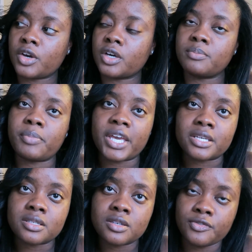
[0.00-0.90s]
A good
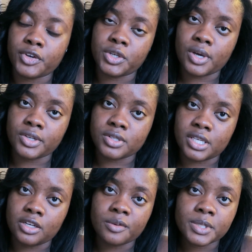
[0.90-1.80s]
base for you to
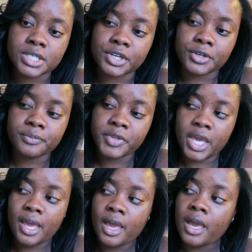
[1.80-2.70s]
understand your material.
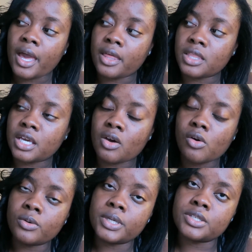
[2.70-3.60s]
And then
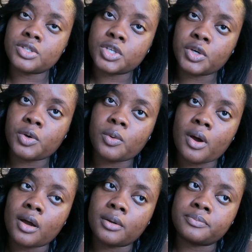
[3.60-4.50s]
always do,
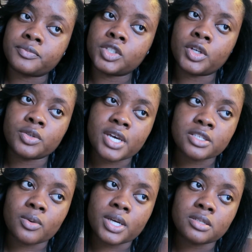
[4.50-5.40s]
um, you know,
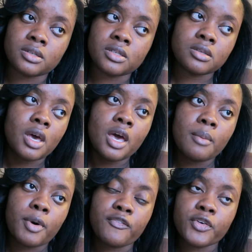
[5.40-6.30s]
test questions.
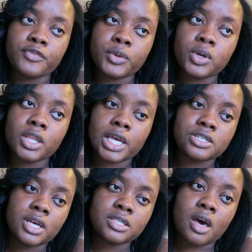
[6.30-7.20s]
But for fluid and
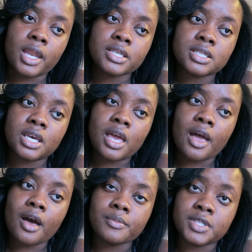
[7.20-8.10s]
electrolytes, honestly,
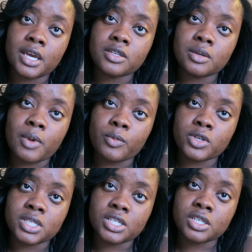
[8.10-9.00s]
it comes down to
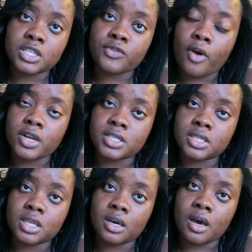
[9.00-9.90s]
memorization as far as
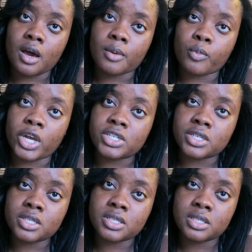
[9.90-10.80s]
the um,
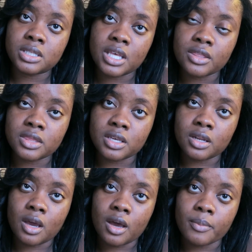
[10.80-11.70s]
ranges that
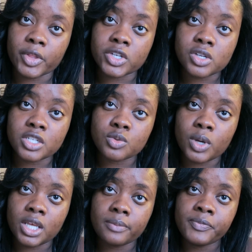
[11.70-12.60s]
the um, electrolytes
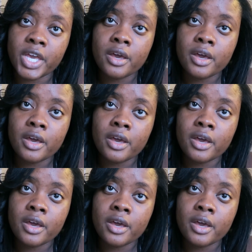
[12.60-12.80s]
run in.